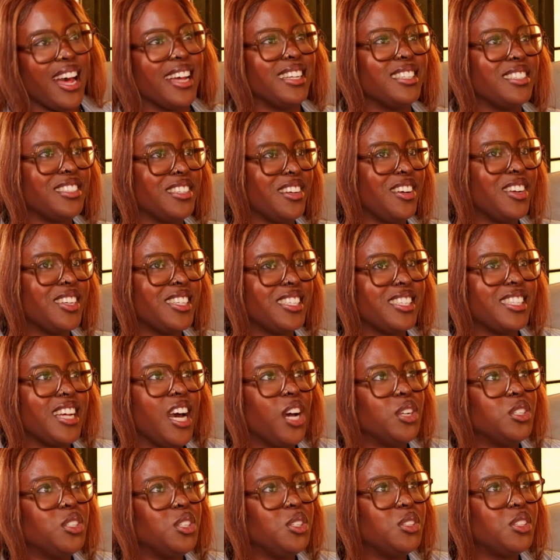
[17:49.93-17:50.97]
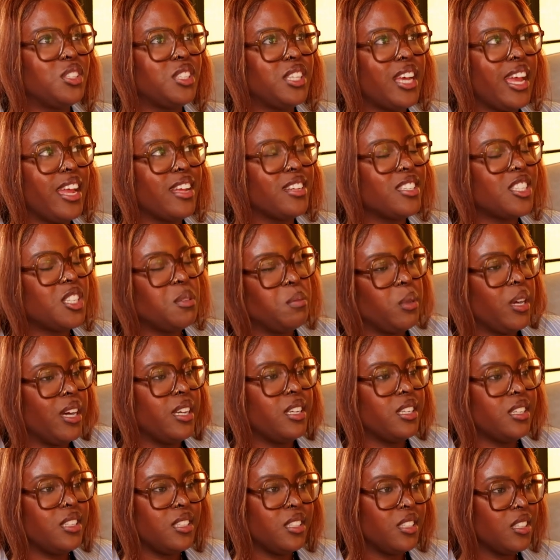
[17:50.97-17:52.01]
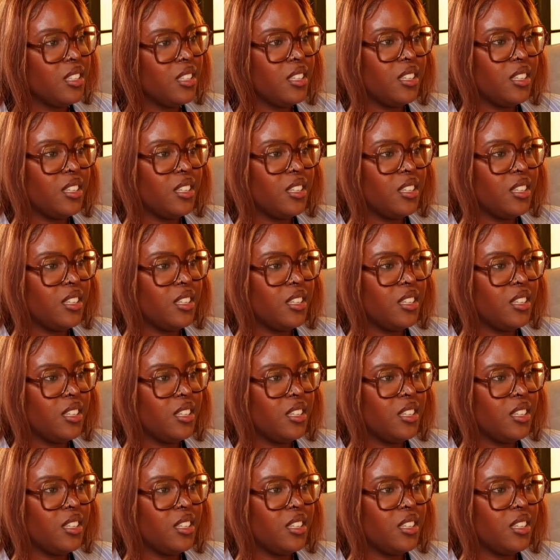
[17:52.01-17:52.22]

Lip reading: and an artist, how do you stay inspired?